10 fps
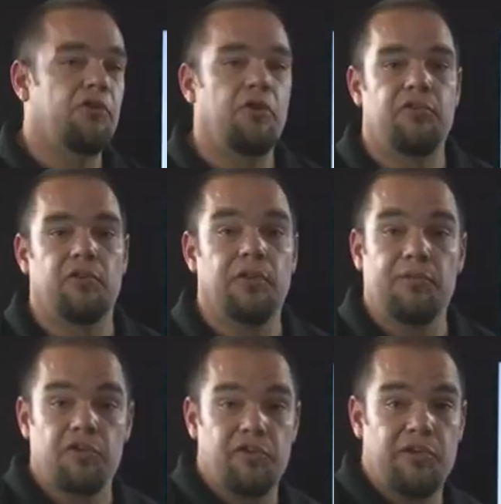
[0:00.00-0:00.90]
results. You'll
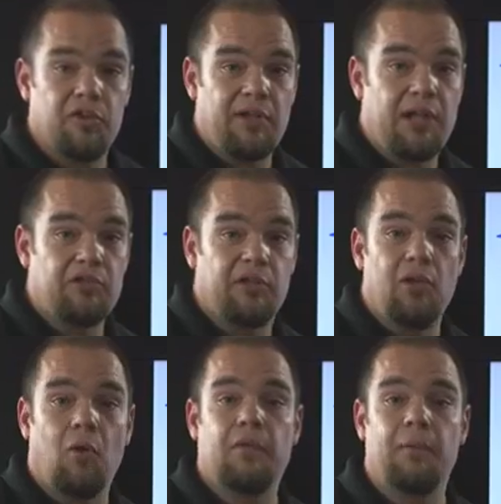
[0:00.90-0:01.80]
never see this
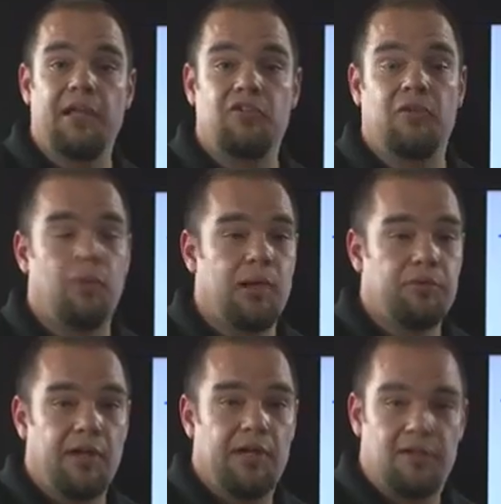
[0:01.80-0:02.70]
actually on the page of the
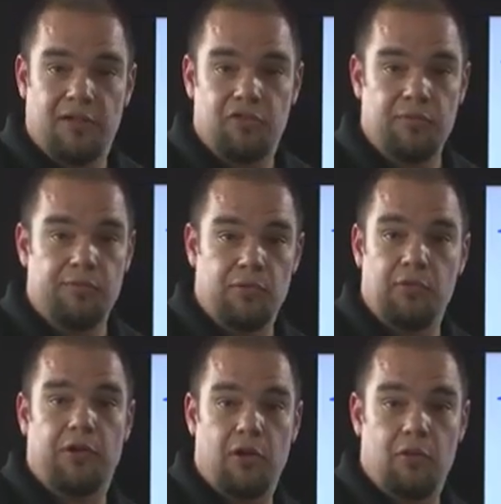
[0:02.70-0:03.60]
website unless you
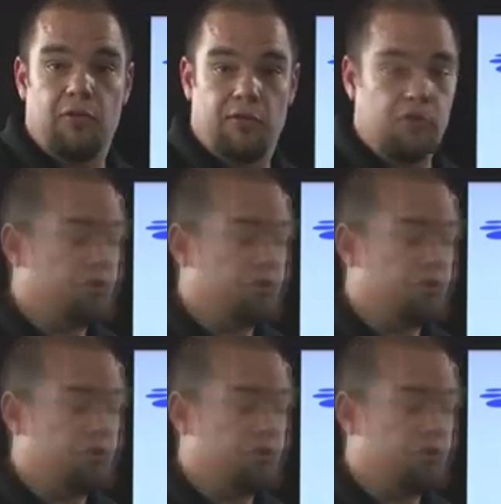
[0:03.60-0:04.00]
view the code or the